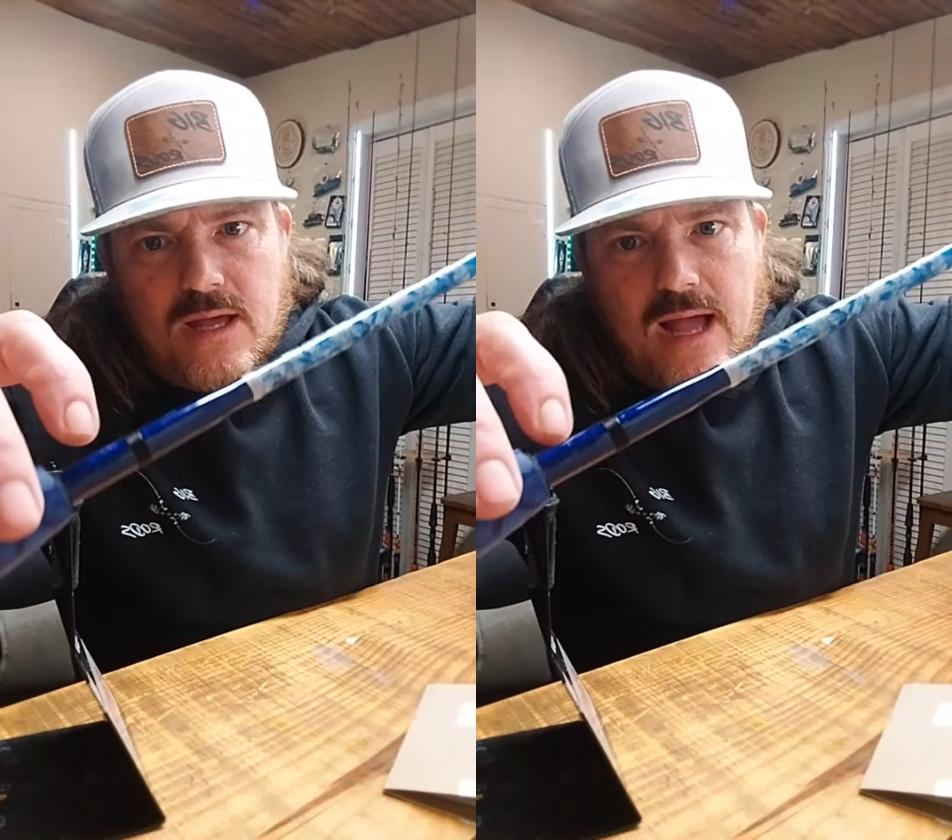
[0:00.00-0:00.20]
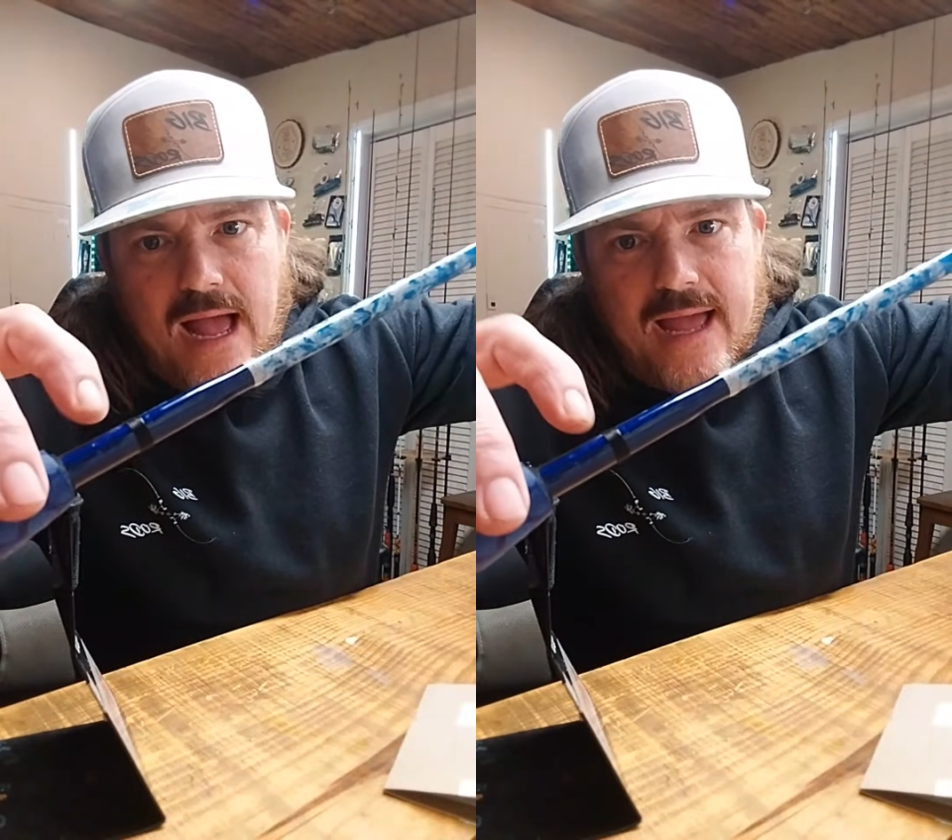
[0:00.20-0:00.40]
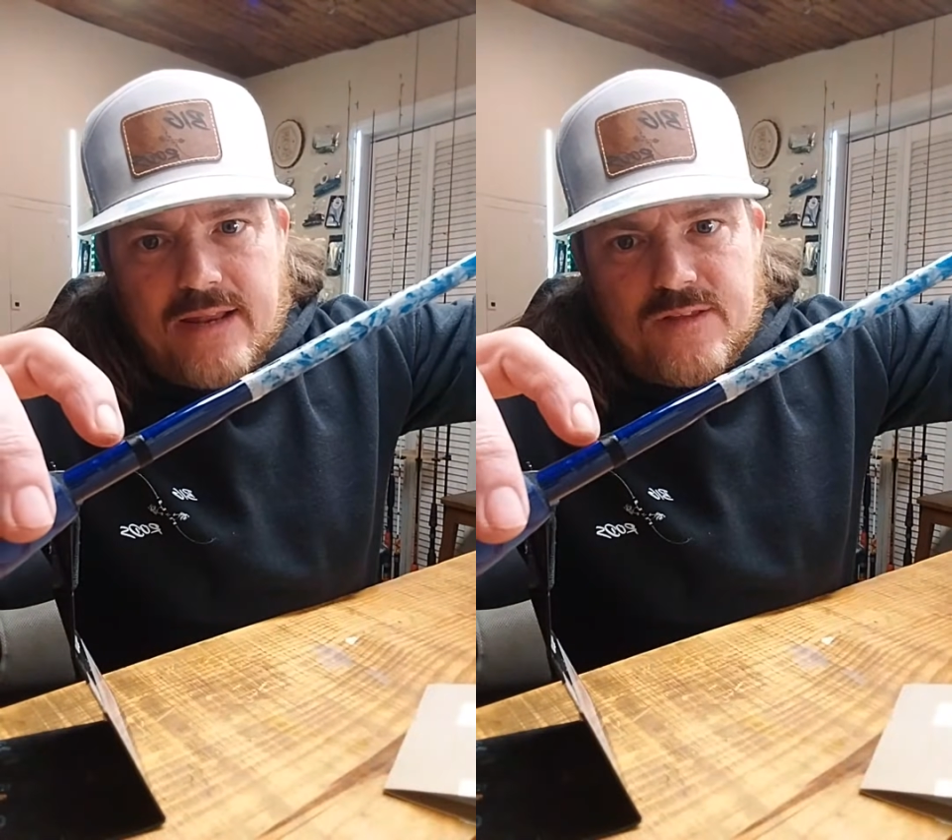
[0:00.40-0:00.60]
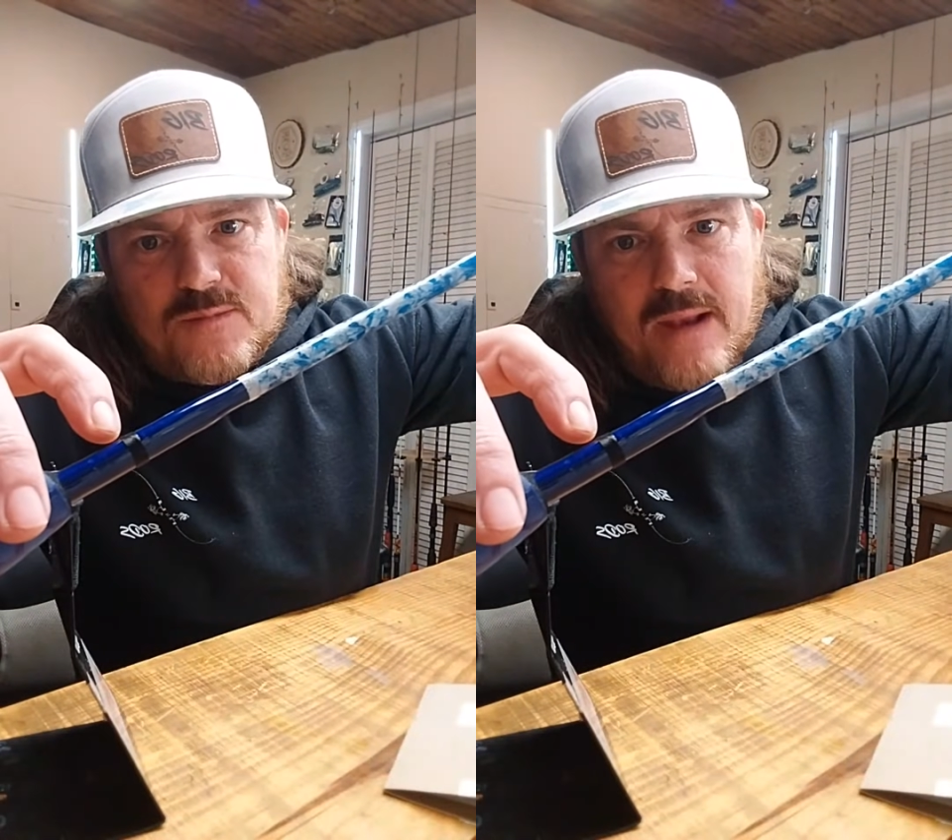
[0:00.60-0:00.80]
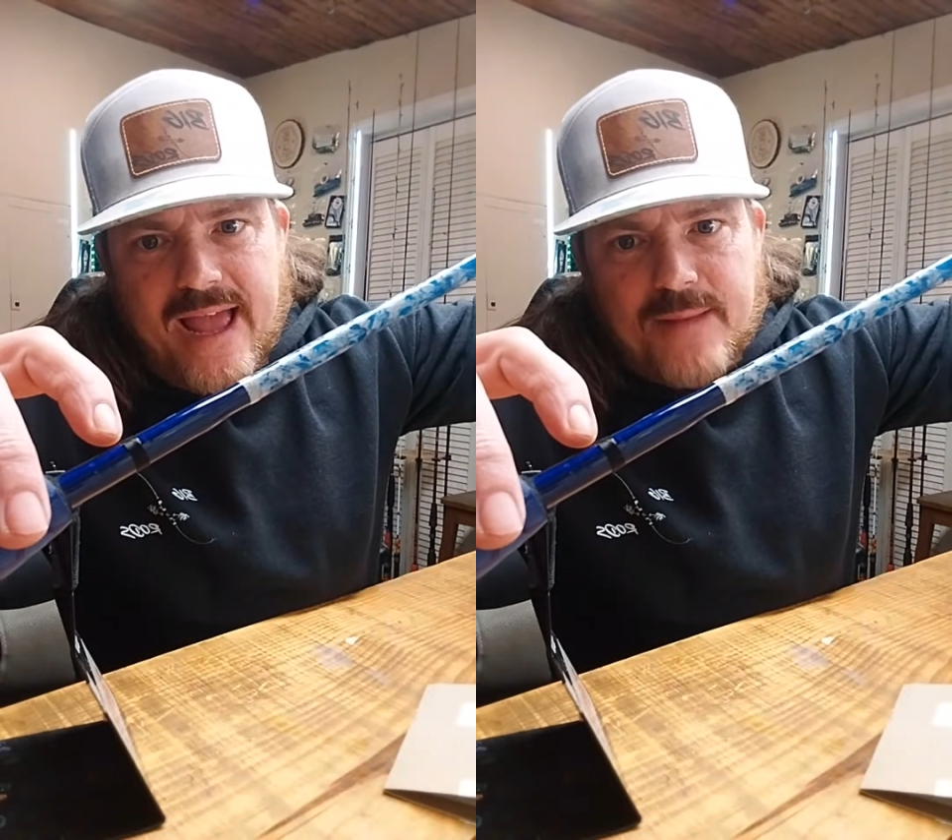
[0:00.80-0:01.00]
I added this
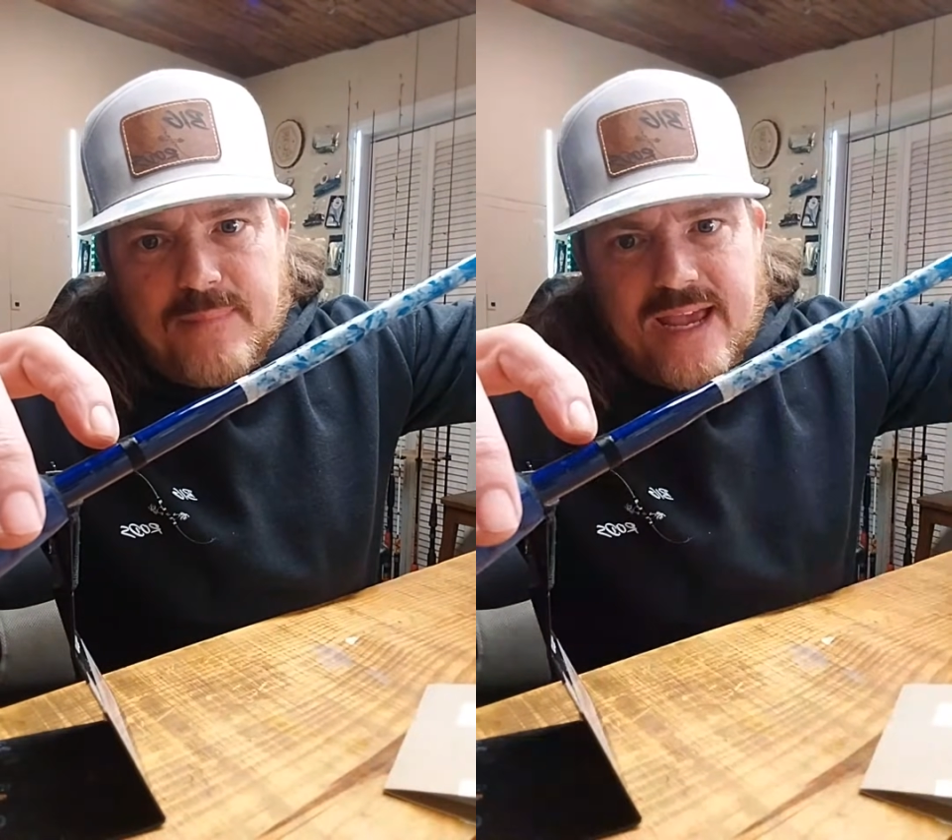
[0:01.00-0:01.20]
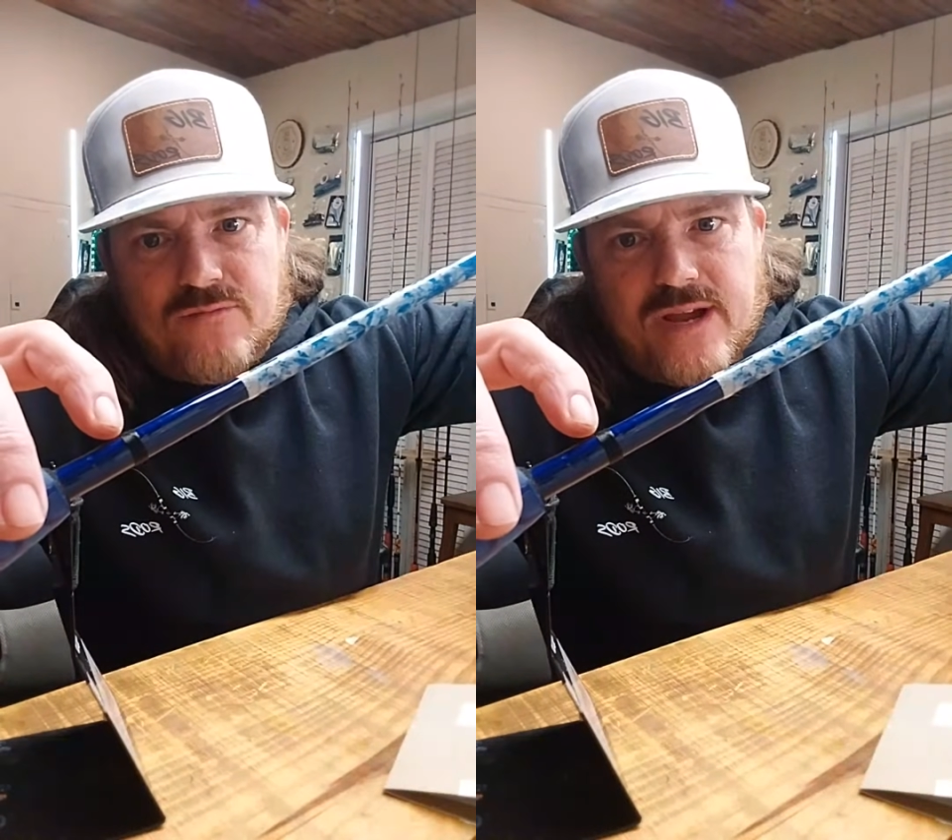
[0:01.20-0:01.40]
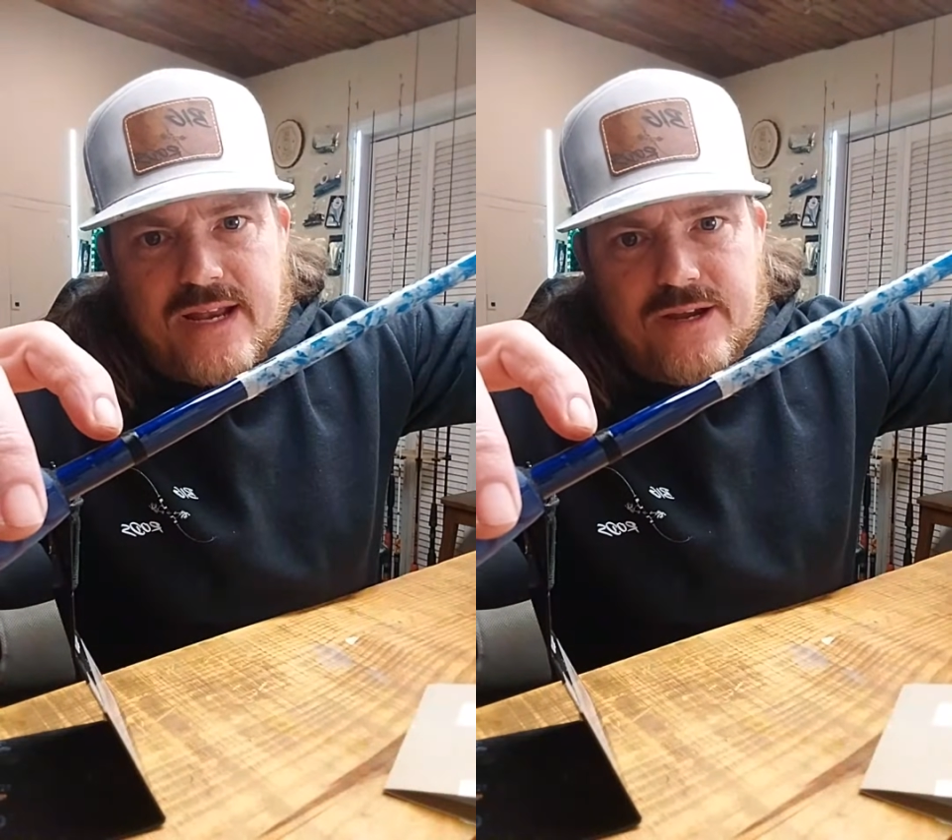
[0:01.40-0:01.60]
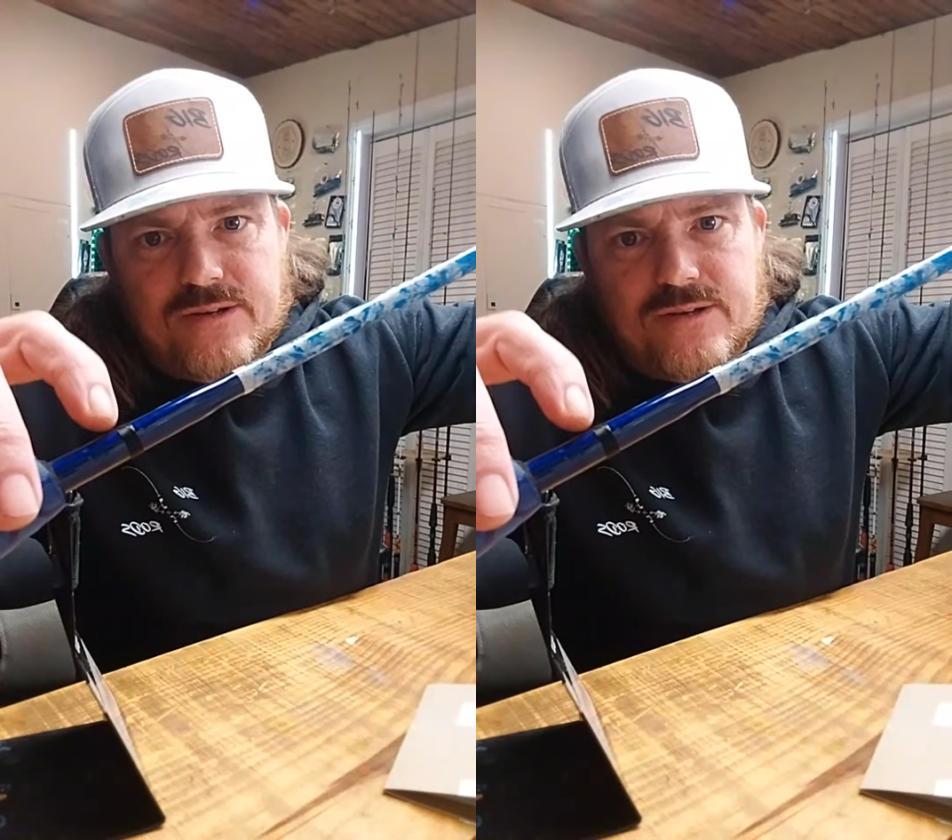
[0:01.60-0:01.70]
black band right here.